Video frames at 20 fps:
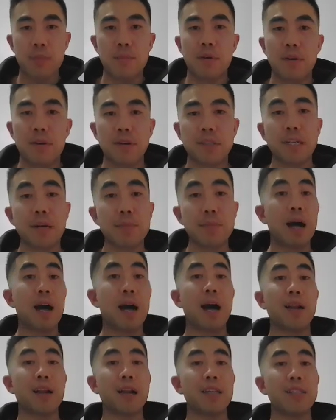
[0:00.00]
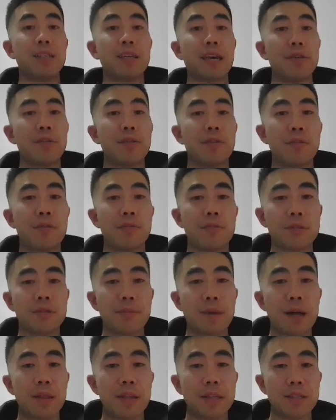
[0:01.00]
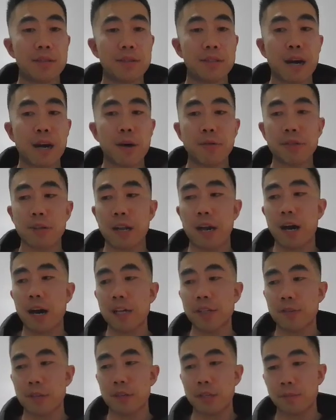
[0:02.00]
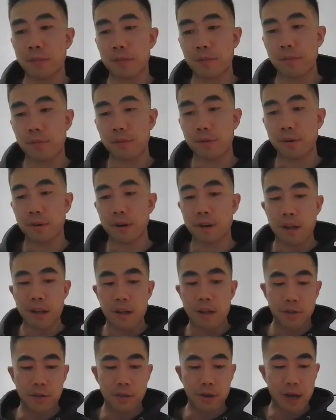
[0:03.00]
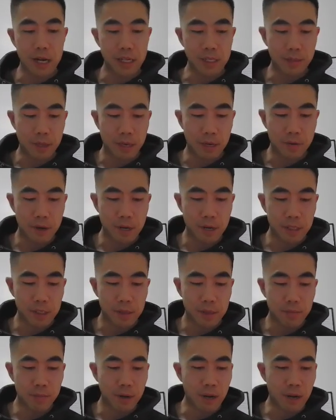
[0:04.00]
Because I'd like to get your thoughts about this because I was going to ask you this before you asked me a question.